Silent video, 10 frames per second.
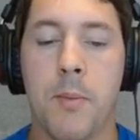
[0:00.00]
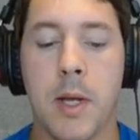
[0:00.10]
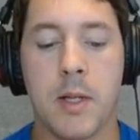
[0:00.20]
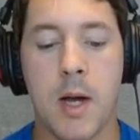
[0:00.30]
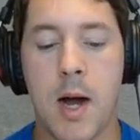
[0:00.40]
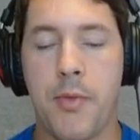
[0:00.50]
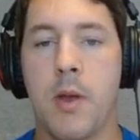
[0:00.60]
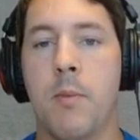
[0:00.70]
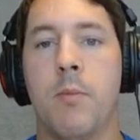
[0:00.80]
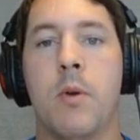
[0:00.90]
He taught
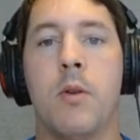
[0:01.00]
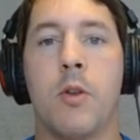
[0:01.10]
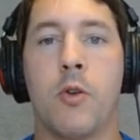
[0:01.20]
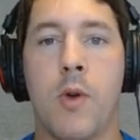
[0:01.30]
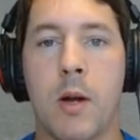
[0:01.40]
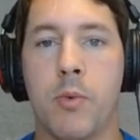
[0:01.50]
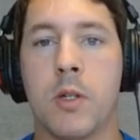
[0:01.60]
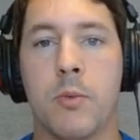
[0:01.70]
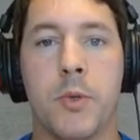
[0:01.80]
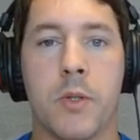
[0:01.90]
them the correct
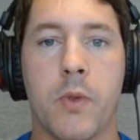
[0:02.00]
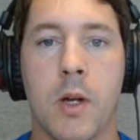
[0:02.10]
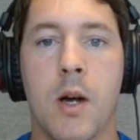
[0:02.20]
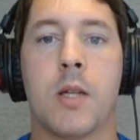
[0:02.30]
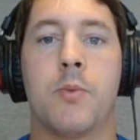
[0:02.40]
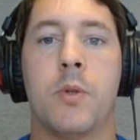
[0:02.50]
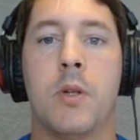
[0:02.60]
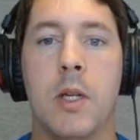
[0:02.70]
principles of the gospel.